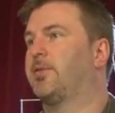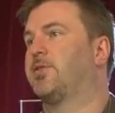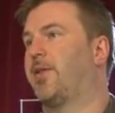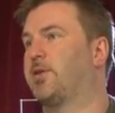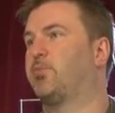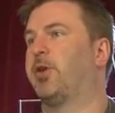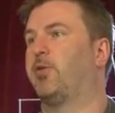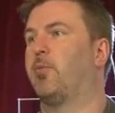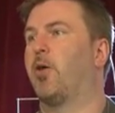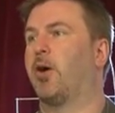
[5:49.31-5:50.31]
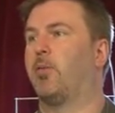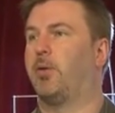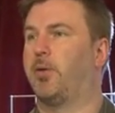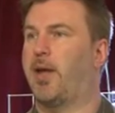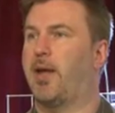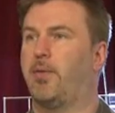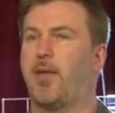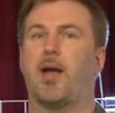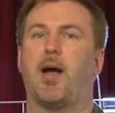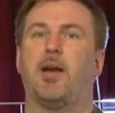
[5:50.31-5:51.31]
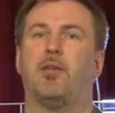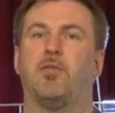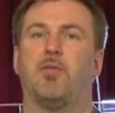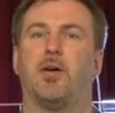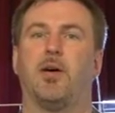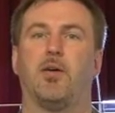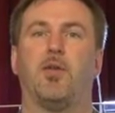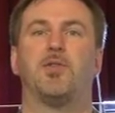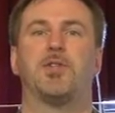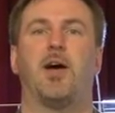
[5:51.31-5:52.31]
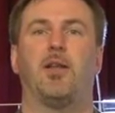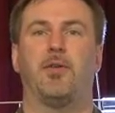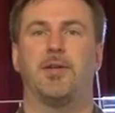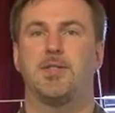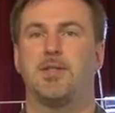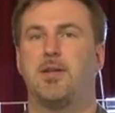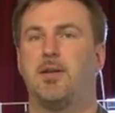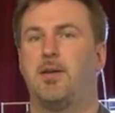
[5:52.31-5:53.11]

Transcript: So that's pretty remarkable to get that kind of close tolerance